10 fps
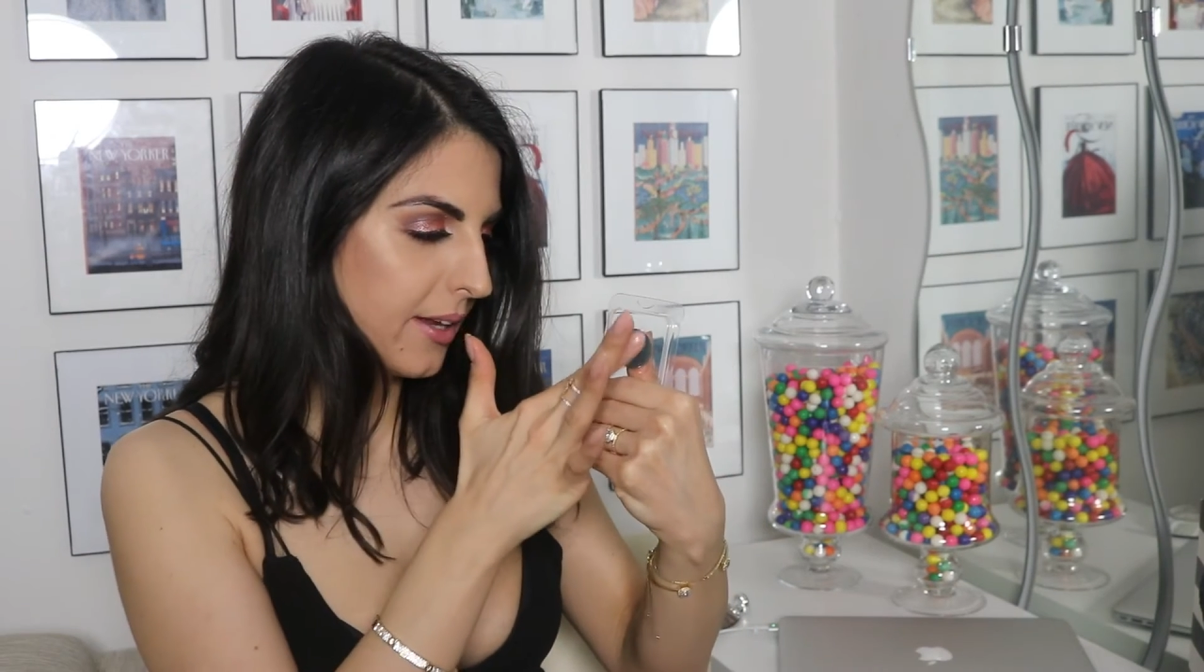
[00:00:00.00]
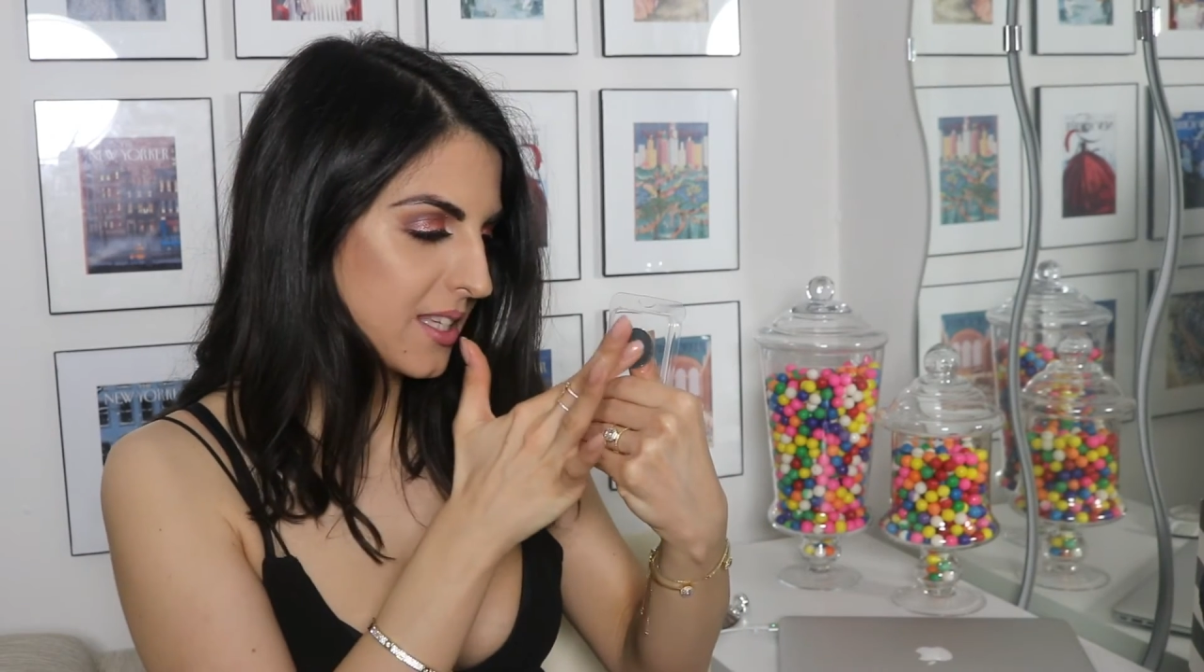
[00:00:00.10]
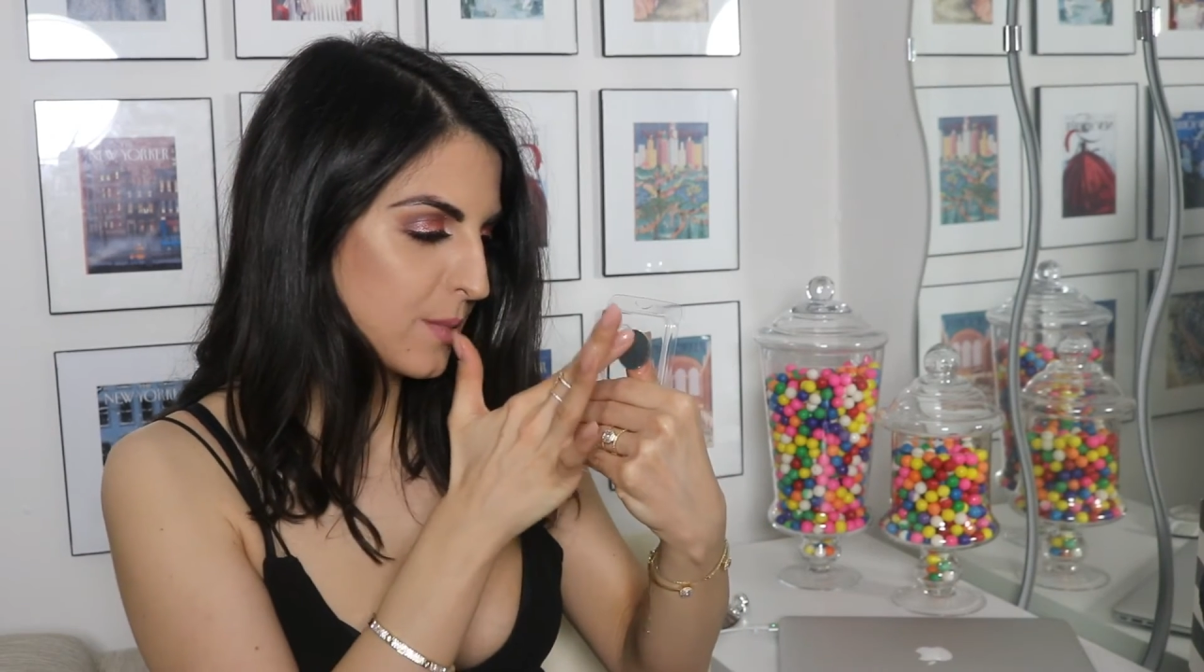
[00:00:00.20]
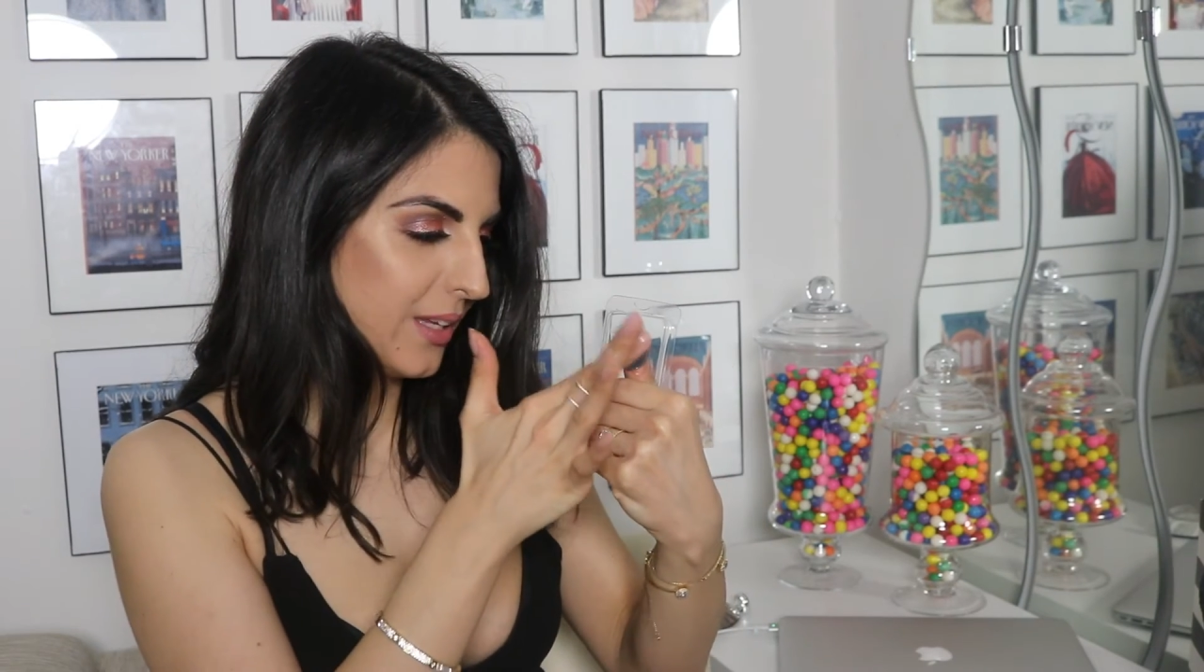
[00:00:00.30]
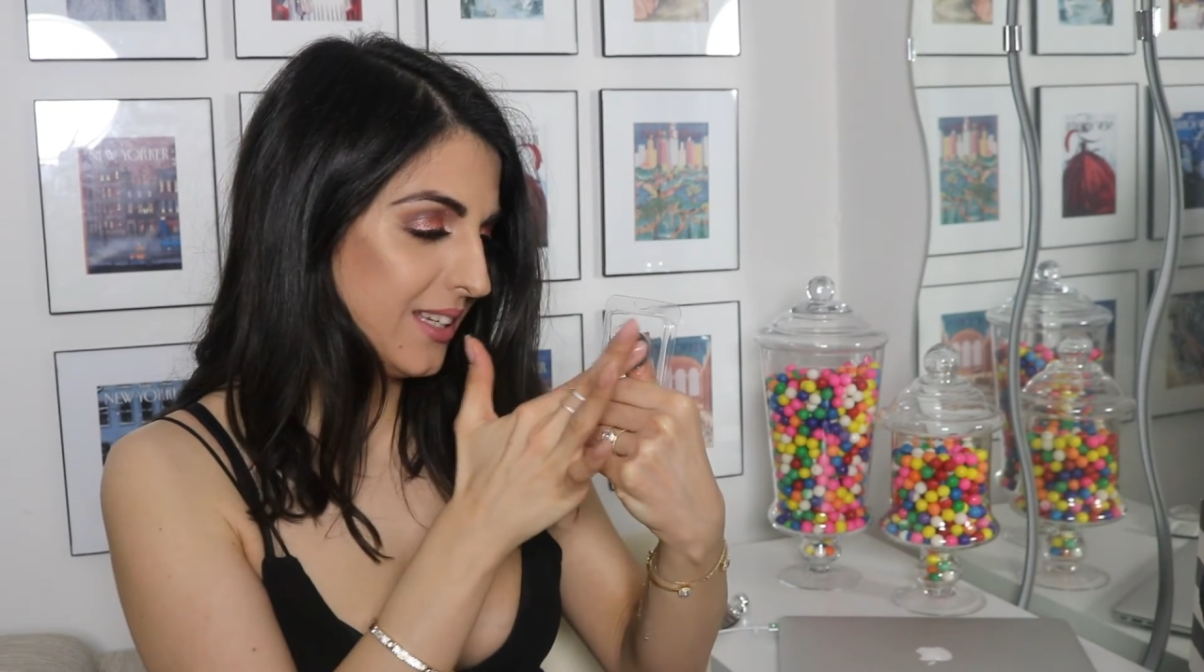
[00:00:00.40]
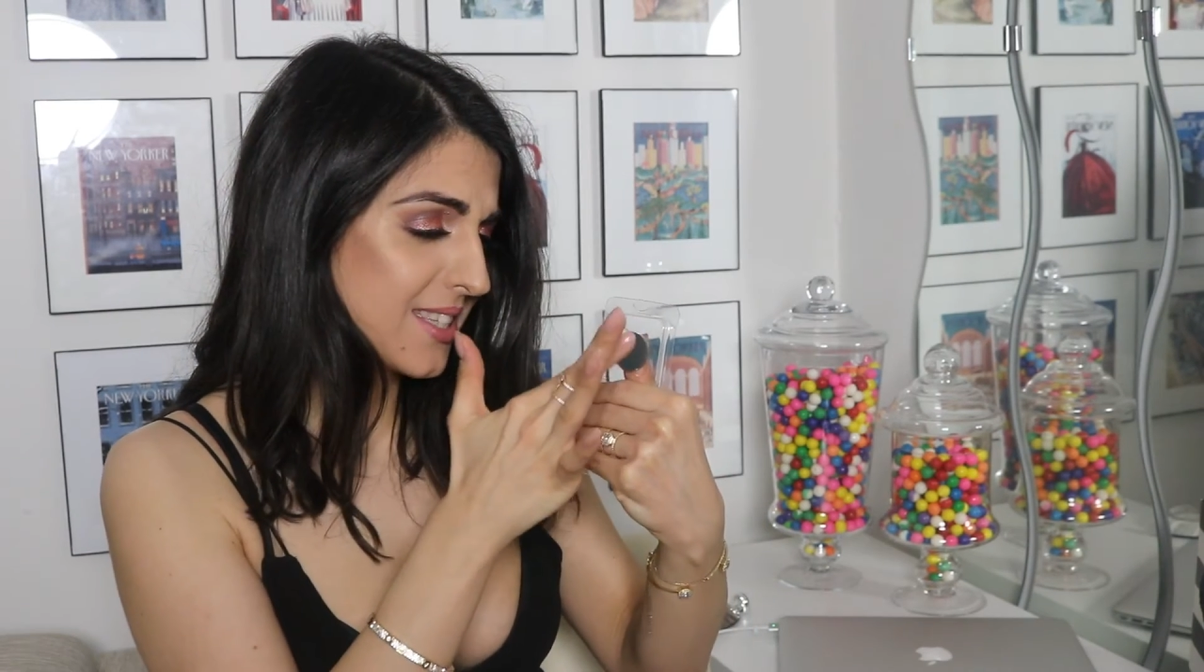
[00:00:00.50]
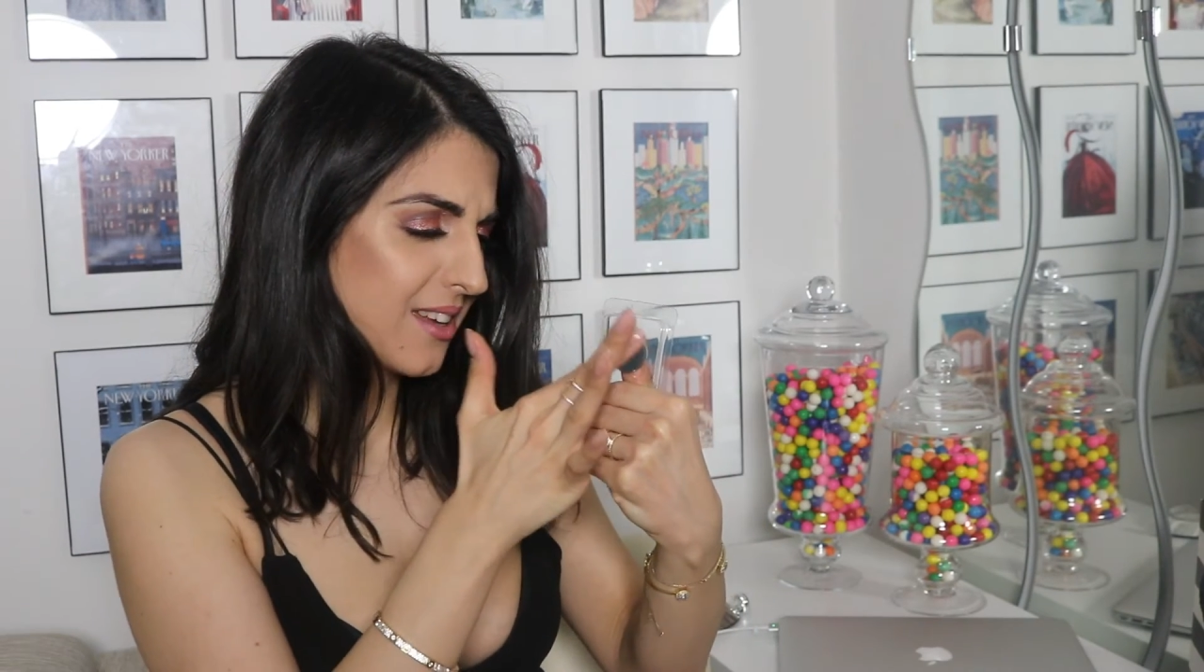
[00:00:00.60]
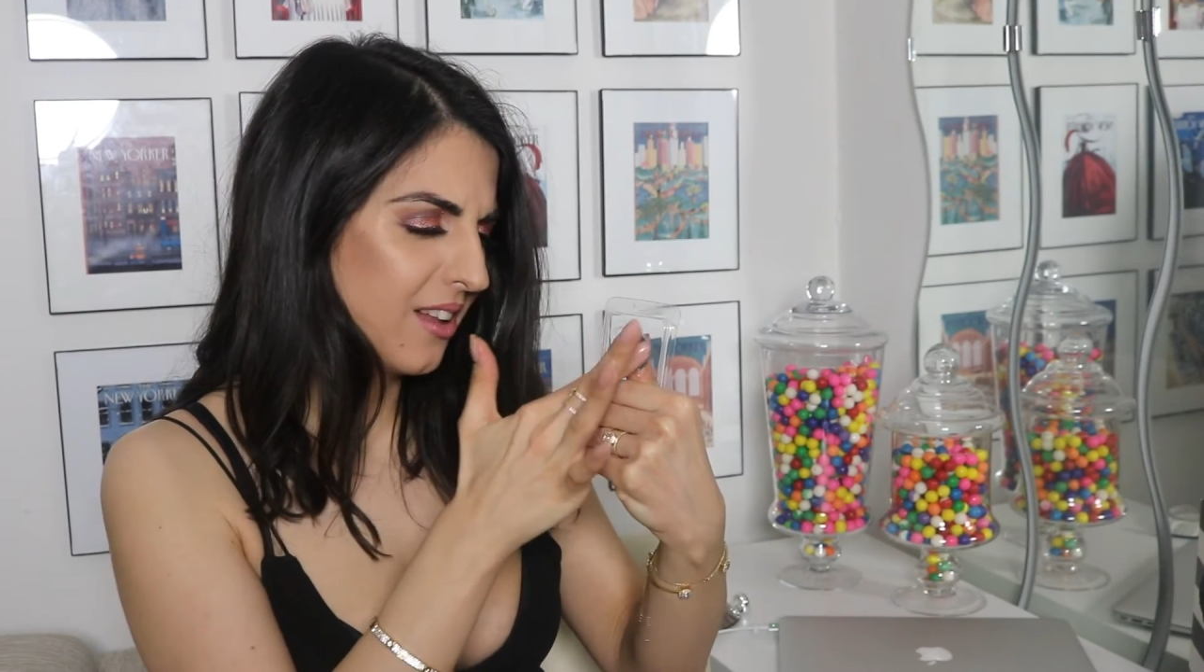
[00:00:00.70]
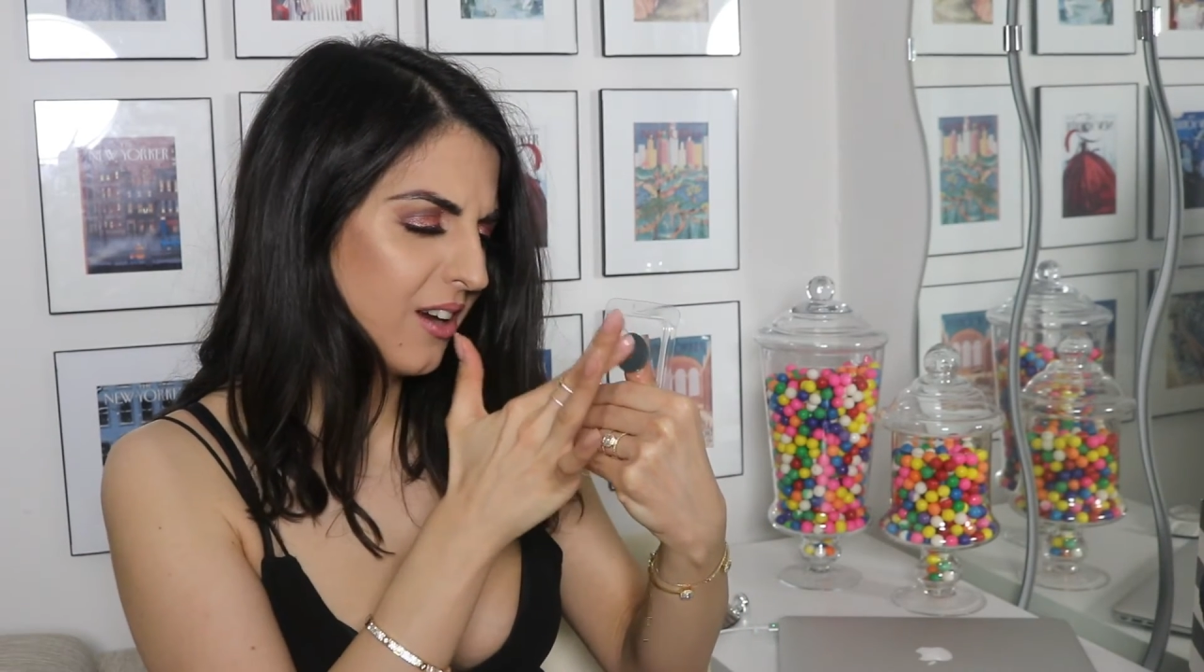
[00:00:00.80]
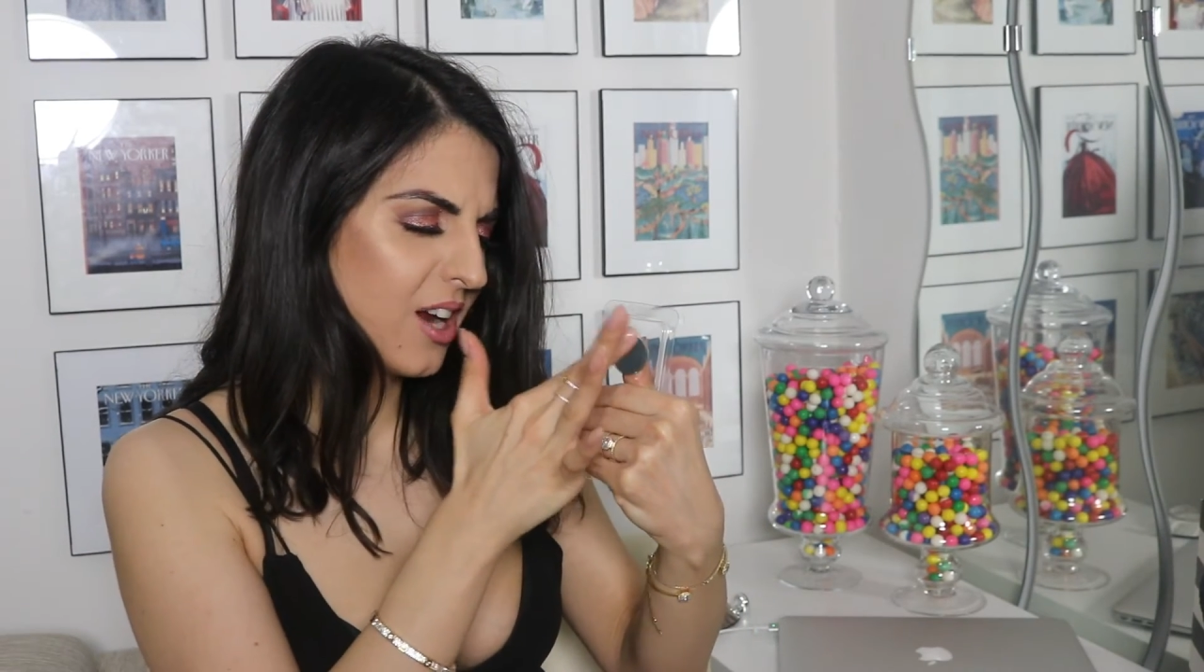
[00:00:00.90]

explain this color.